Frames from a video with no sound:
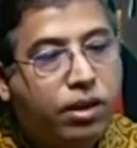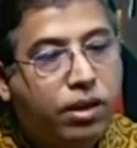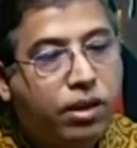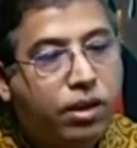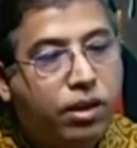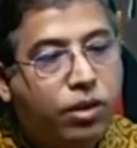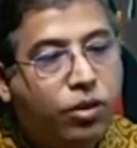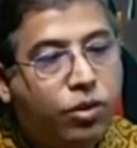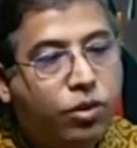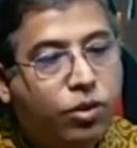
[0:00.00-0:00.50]

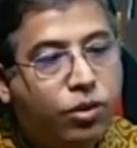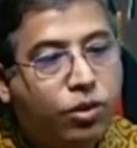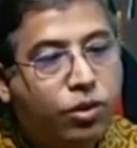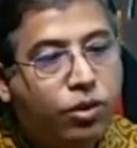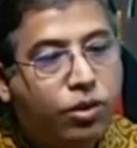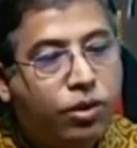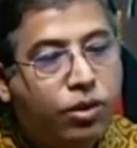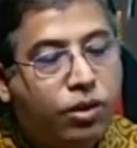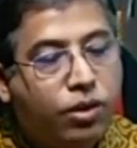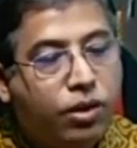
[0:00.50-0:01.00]
you should
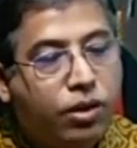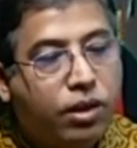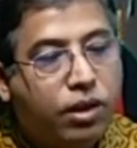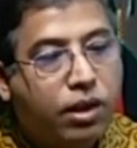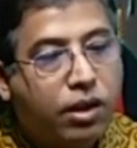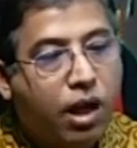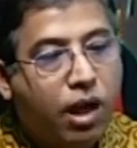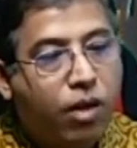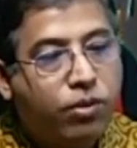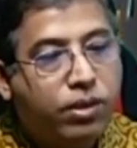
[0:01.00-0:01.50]

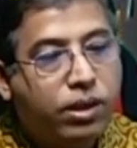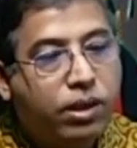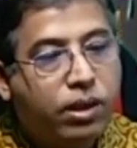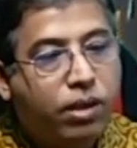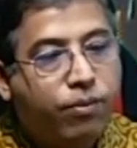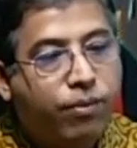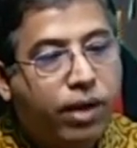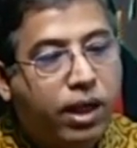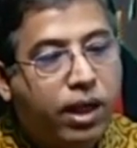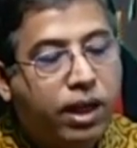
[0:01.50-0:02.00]
counsel the
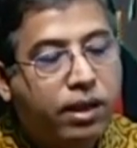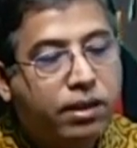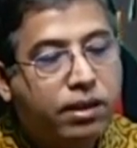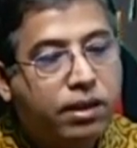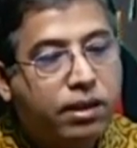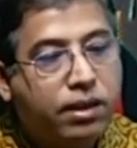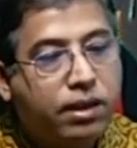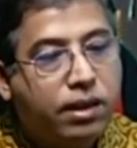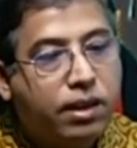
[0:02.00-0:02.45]
parents